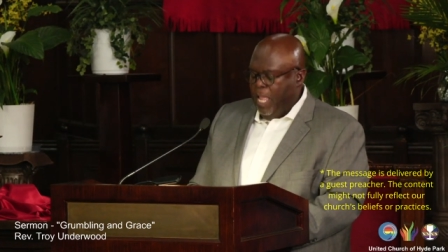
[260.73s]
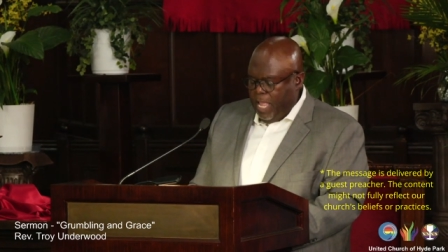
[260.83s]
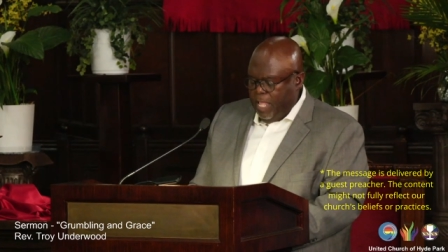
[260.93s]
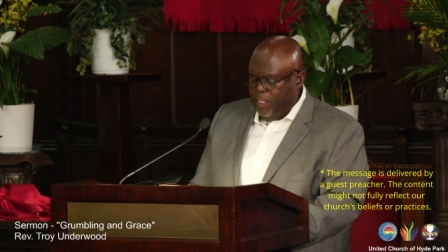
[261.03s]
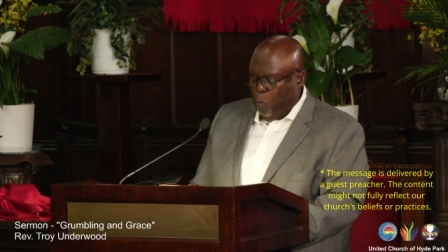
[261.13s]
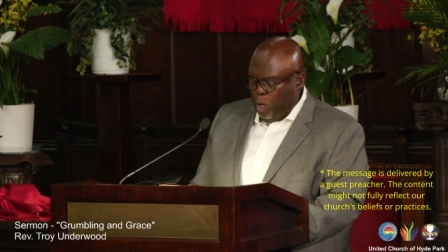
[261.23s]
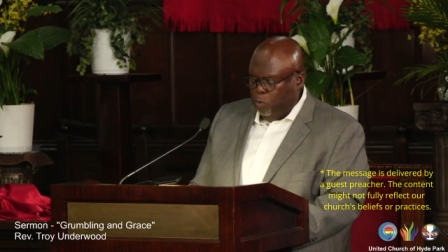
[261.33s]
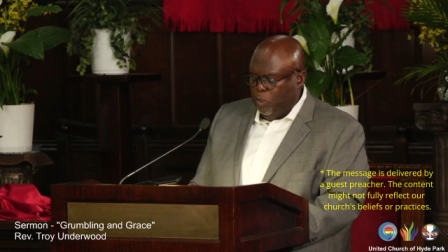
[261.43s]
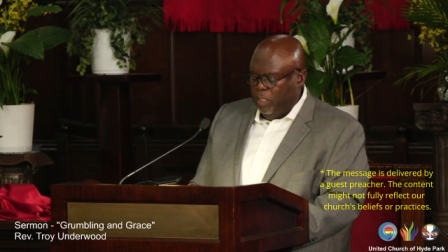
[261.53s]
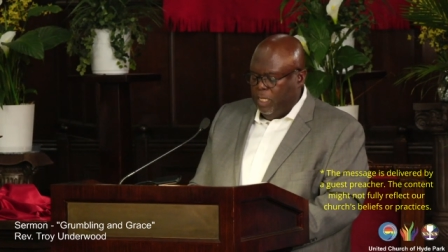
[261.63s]
In the
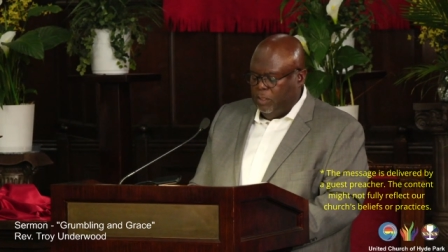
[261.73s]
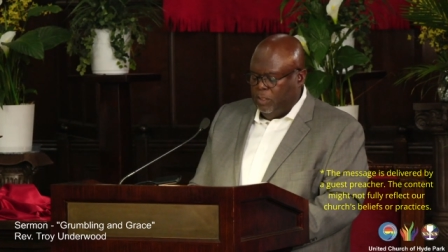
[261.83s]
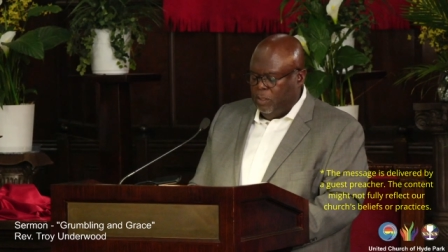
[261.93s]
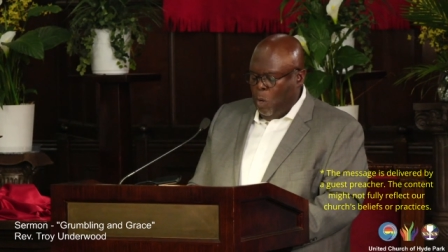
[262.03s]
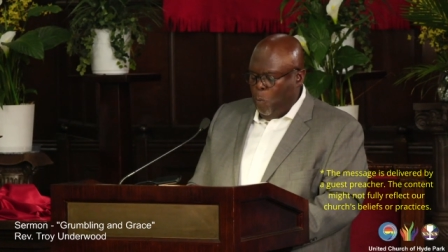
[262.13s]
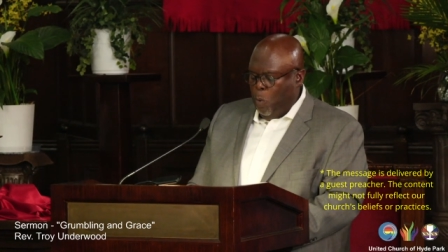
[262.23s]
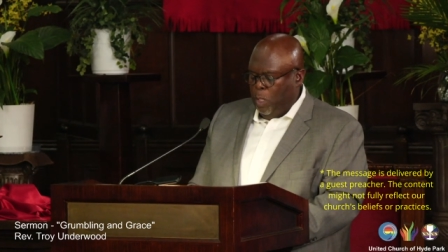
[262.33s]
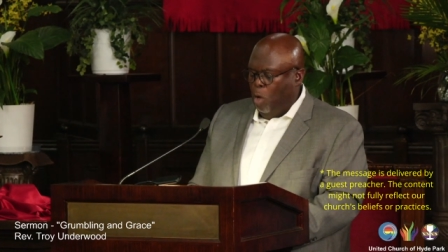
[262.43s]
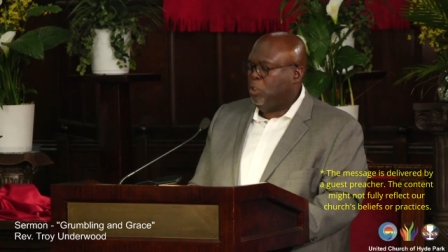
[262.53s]
wilderness, what ought to